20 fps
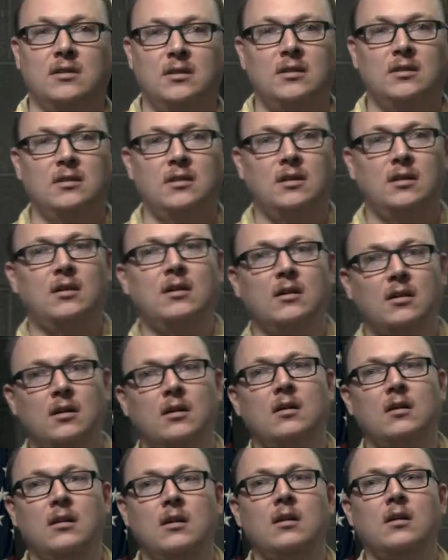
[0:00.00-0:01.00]
It was a
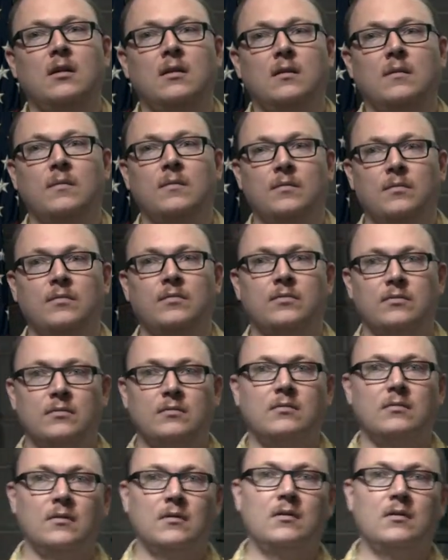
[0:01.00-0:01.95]
selling site.